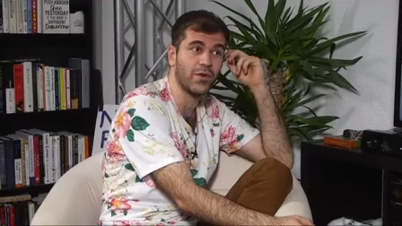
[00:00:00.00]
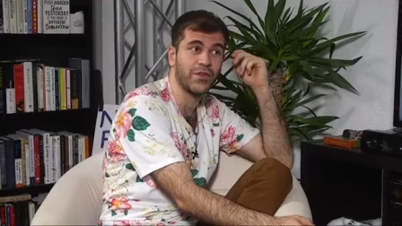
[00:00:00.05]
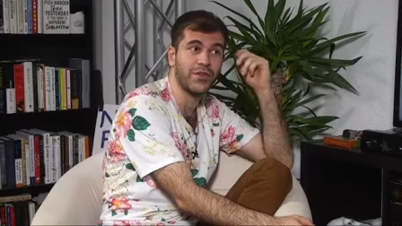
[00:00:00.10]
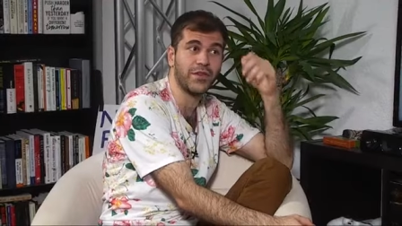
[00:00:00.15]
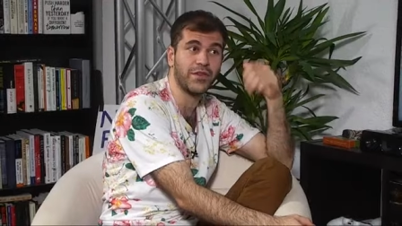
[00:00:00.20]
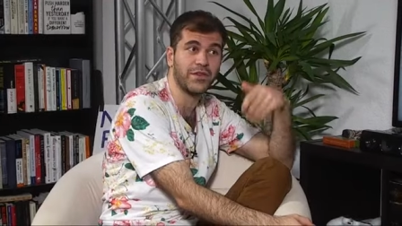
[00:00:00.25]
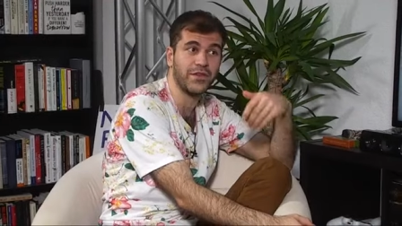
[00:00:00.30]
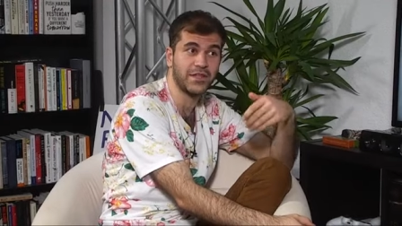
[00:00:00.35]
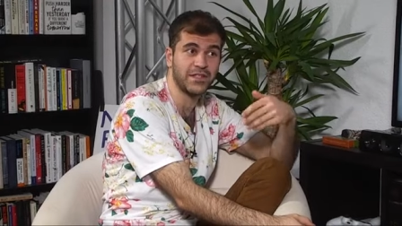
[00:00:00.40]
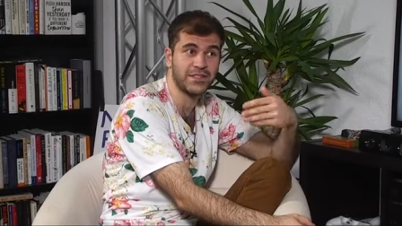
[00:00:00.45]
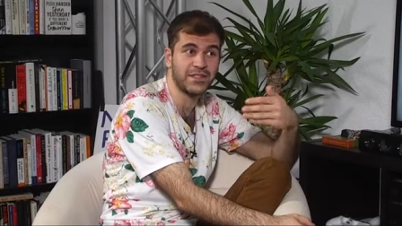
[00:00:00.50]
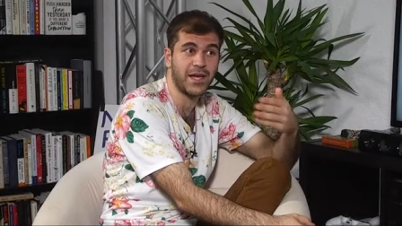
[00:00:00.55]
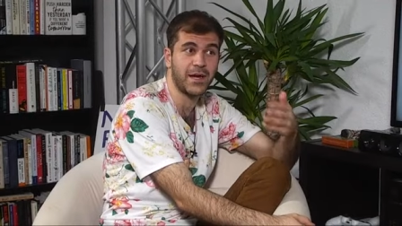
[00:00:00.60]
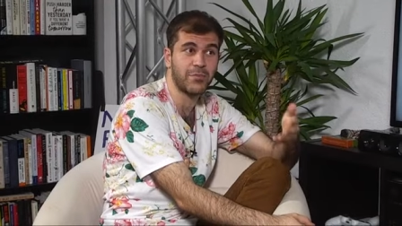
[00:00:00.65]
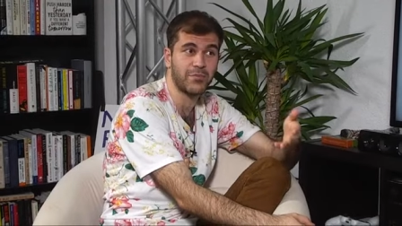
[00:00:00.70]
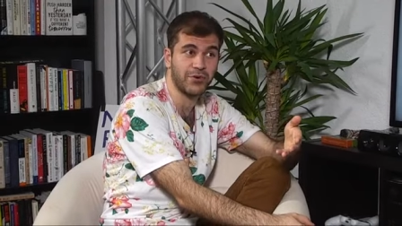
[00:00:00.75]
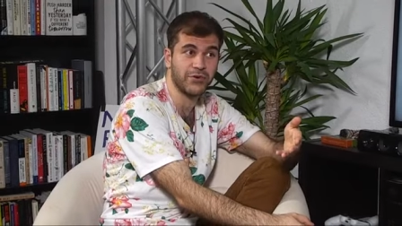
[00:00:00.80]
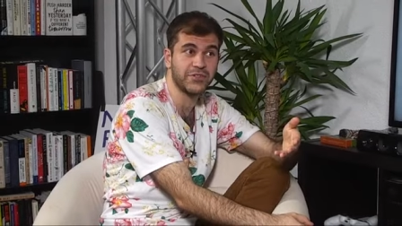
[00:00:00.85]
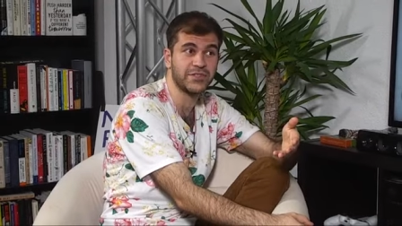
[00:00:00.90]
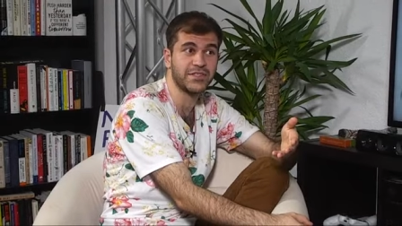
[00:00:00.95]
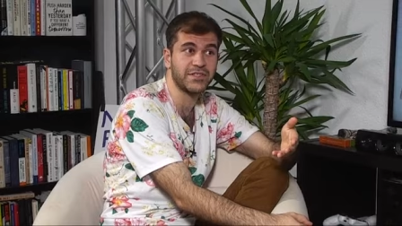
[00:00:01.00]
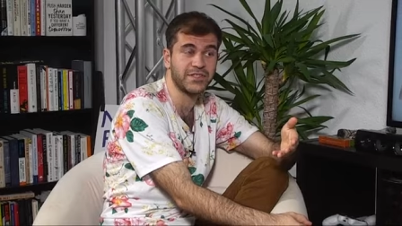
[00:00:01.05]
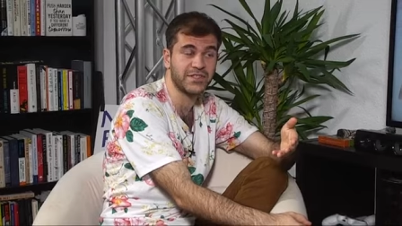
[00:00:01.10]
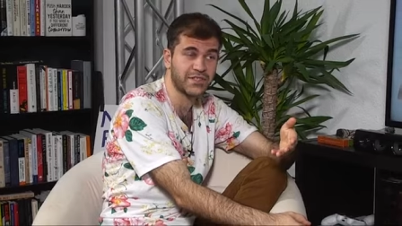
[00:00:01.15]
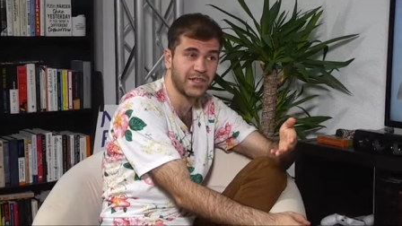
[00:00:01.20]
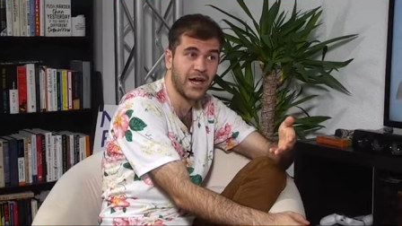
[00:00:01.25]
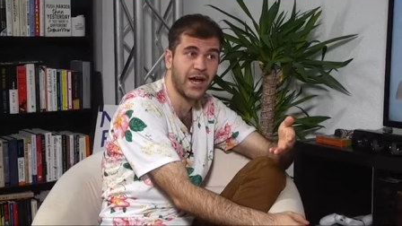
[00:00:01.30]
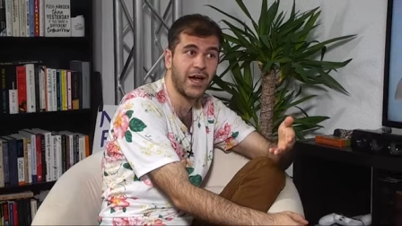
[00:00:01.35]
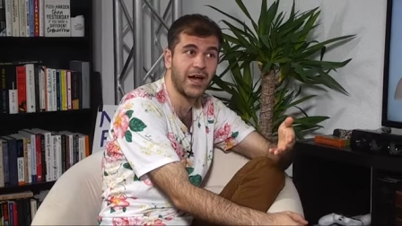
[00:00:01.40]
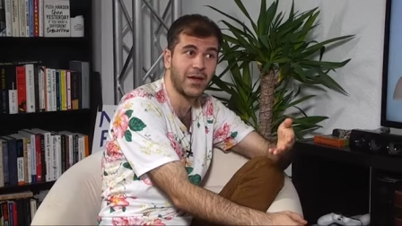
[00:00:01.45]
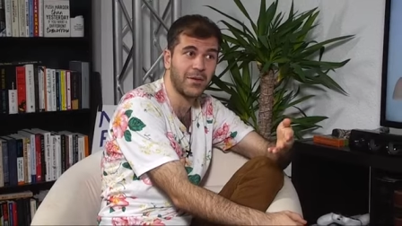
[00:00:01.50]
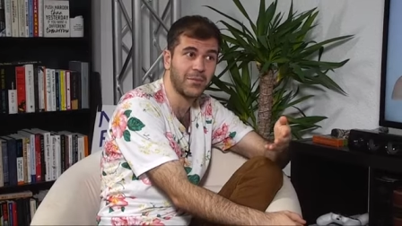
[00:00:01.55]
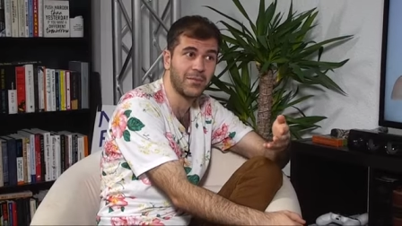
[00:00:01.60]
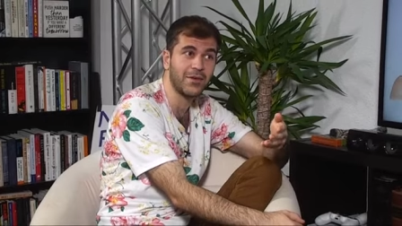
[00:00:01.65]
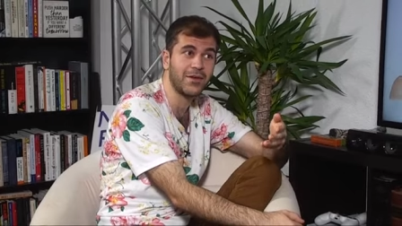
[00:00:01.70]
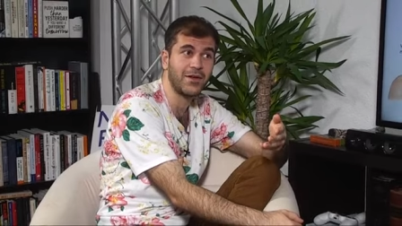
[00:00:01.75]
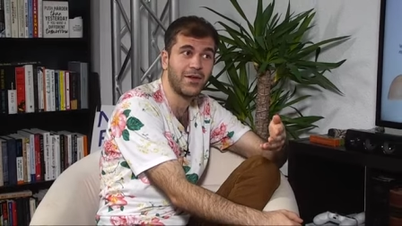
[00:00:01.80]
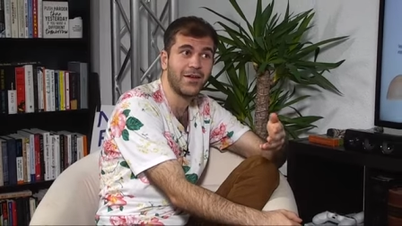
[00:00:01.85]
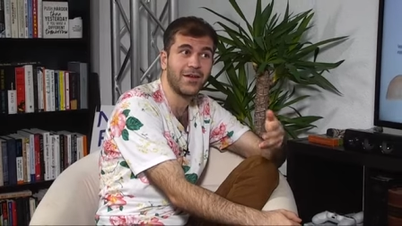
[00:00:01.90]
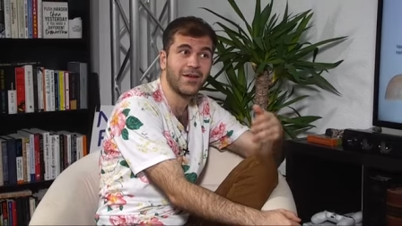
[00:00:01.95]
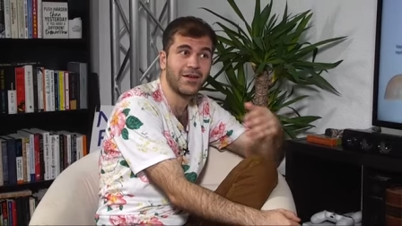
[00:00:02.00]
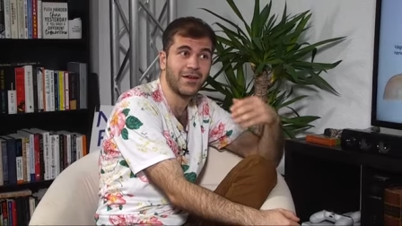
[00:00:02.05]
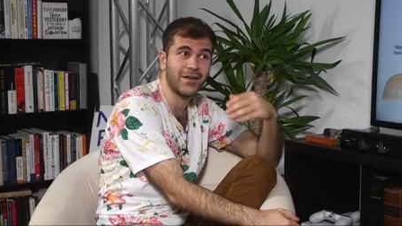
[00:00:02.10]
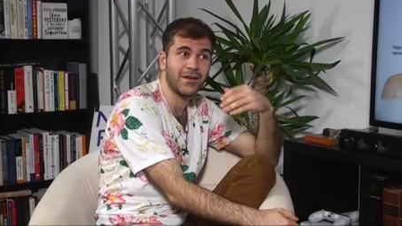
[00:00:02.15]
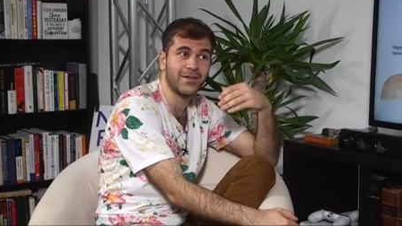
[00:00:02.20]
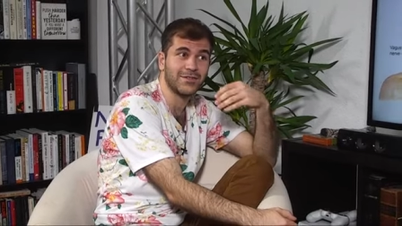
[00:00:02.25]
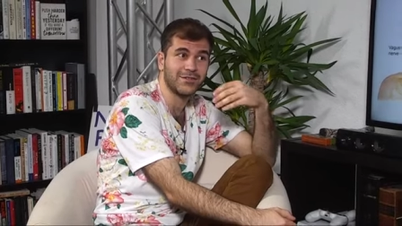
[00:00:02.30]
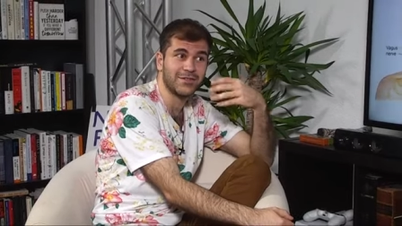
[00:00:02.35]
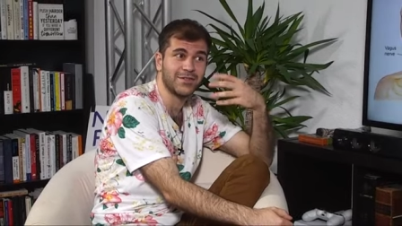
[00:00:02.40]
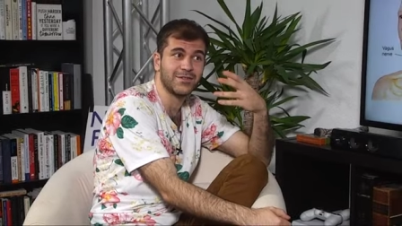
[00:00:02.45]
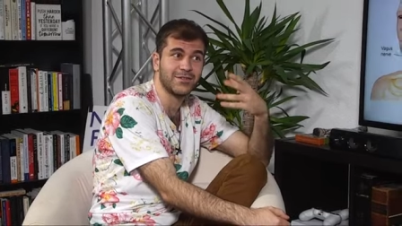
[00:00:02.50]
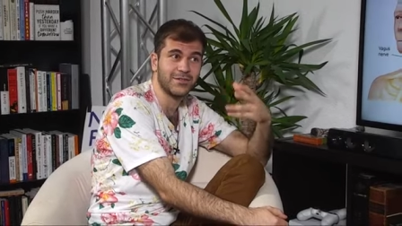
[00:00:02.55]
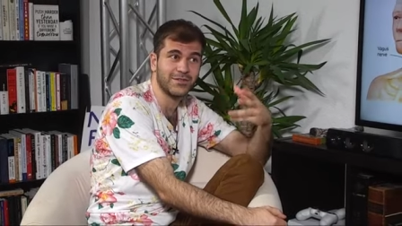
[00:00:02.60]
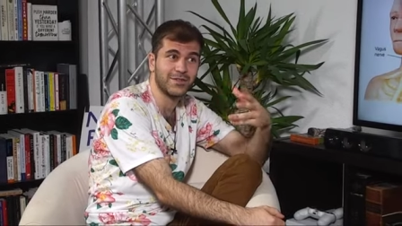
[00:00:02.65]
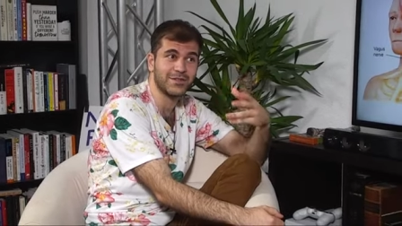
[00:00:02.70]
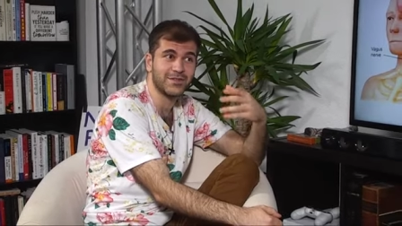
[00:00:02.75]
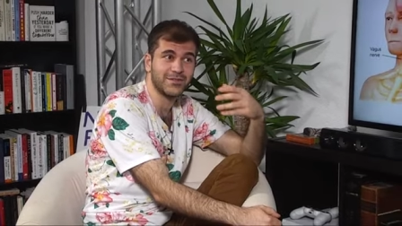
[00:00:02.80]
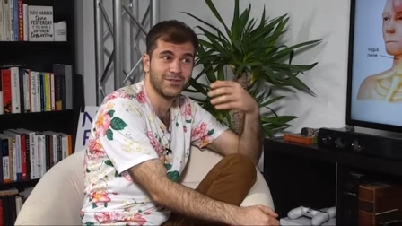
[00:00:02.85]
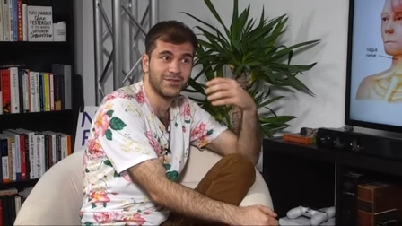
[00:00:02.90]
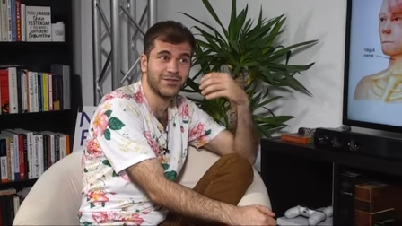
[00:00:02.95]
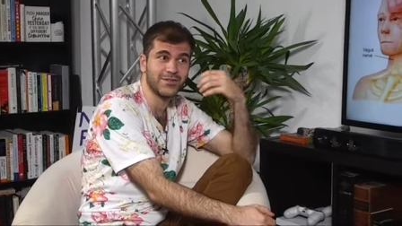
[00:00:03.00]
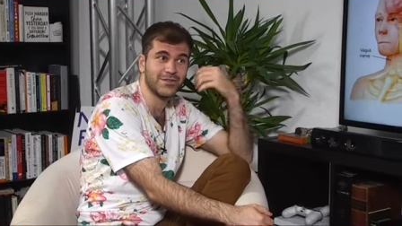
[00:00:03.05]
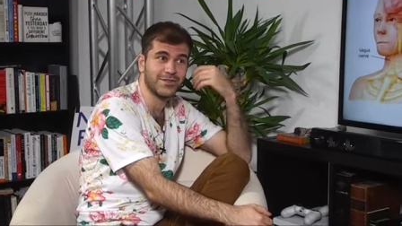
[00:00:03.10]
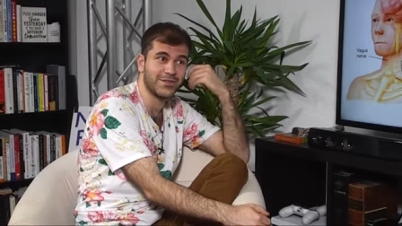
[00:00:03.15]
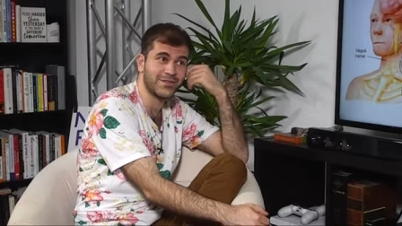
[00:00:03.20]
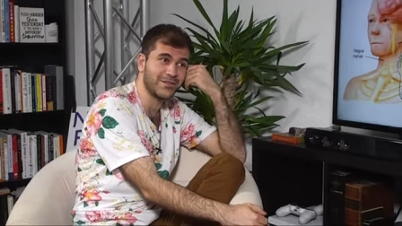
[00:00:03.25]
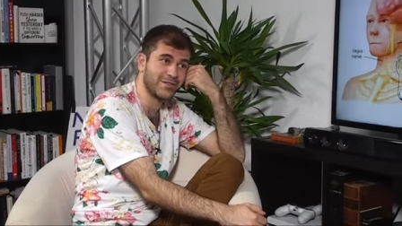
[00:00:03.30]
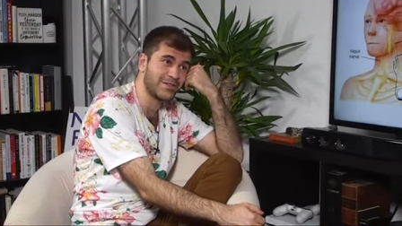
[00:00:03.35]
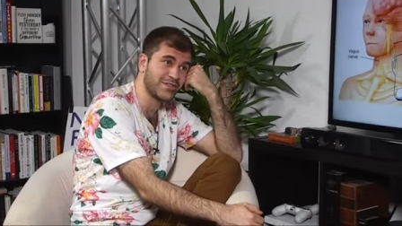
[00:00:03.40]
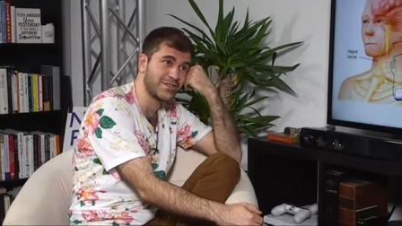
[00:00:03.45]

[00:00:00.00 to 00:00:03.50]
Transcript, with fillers: then it's that person's time uh, to to to, to